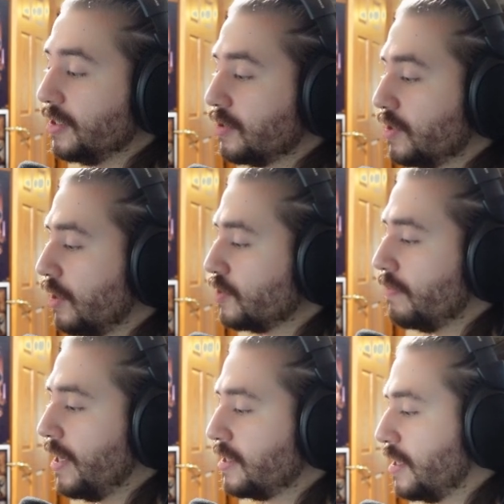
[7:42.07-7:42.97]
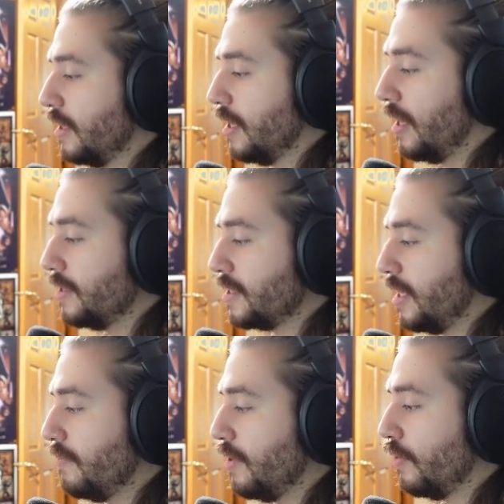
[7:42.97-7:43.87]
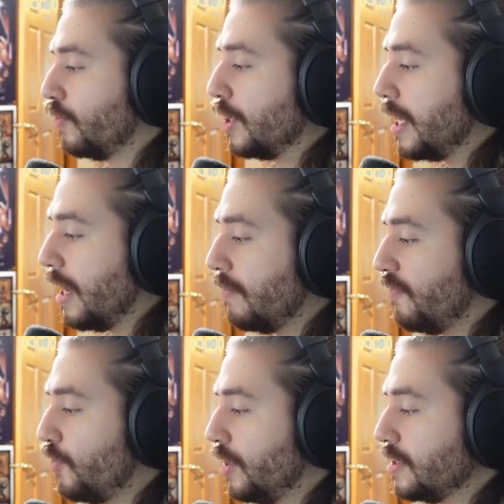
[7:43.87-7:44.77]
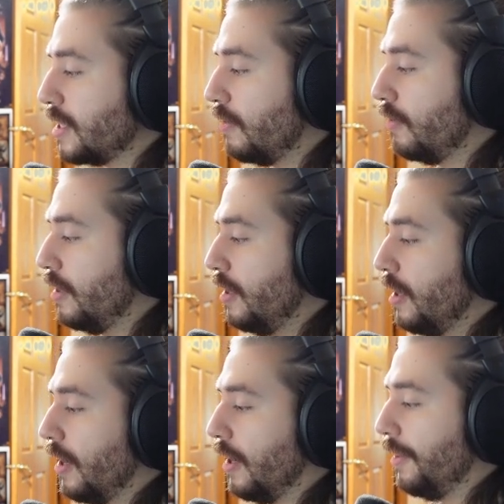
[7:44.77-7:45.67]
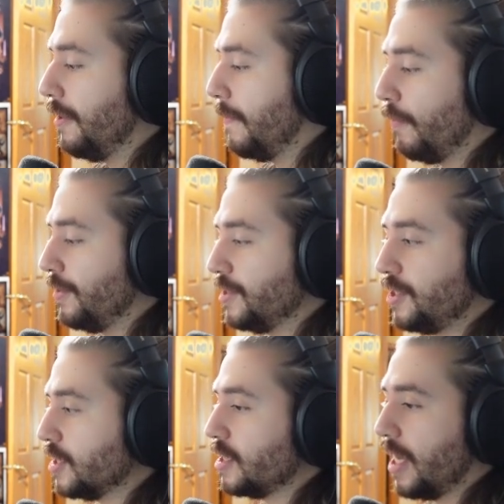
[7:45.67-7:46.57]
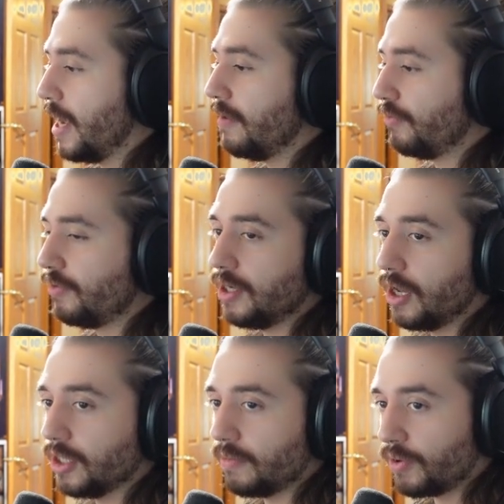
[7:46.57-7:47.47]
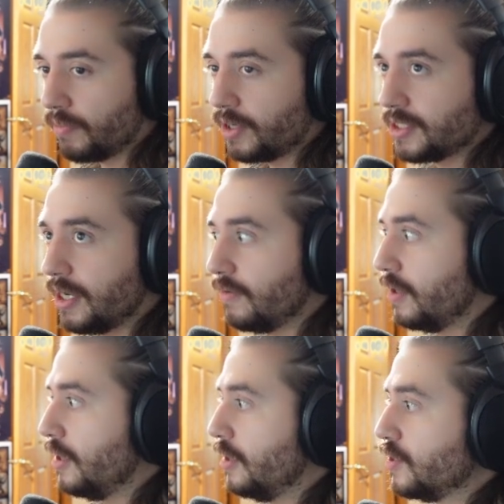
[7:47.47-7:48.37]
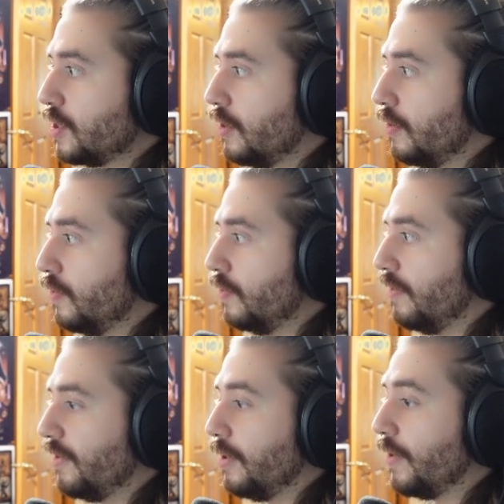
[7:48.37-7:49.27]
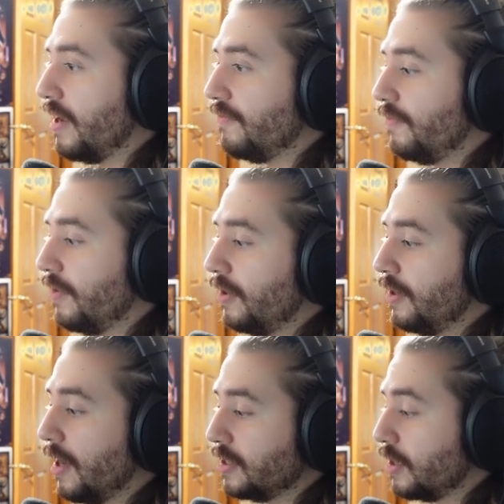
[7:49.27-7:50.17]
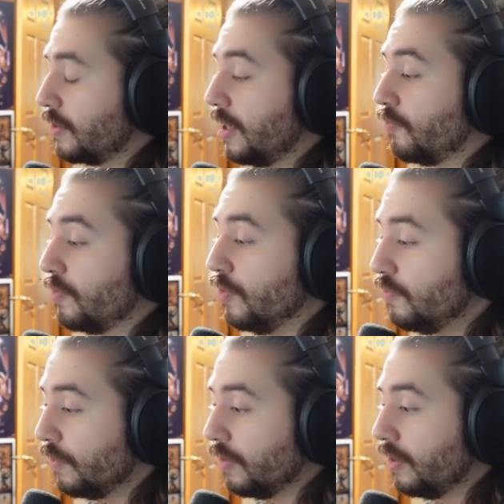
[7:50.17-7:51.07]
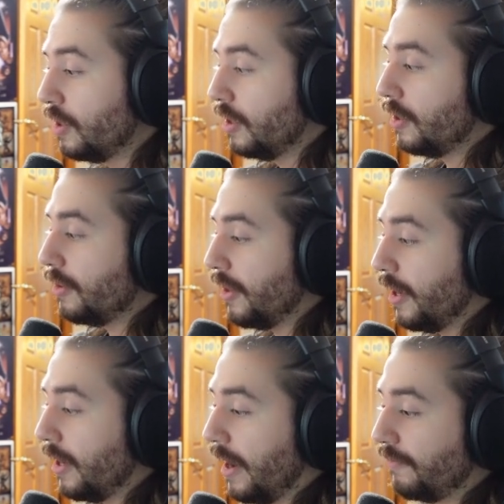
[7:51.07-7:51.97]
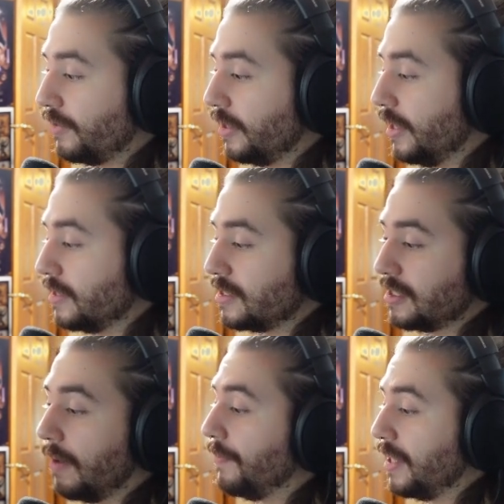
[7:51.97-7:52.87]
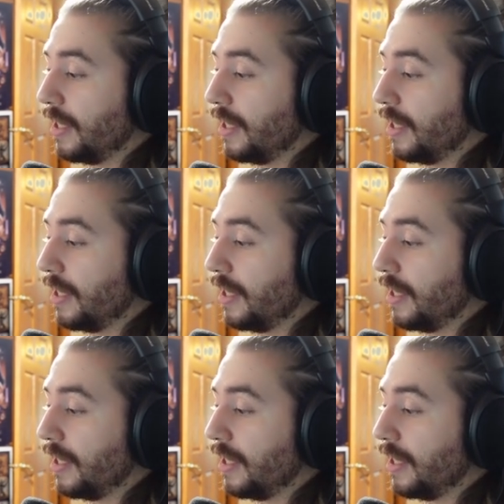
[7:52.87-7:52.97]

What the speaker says: So this also makes that a lot of the time in early game, if you get this out, the opponent just doesn't have 3 non-land permanents out. So if they don't have non-targeting removal, they have to get something